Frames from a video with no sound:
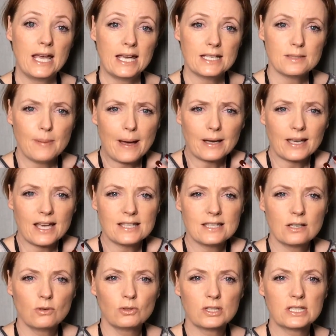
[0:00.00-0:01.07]
is about
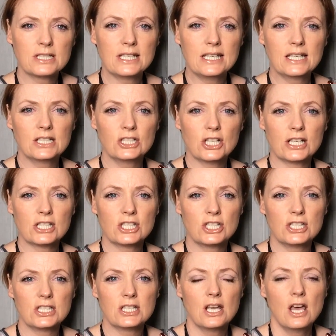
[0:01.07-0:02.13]
getting all the
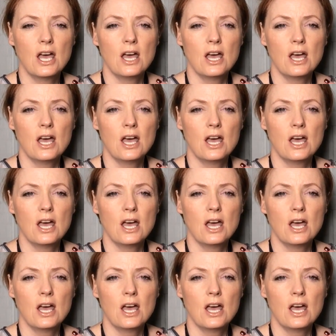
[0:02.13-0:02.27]
decongestant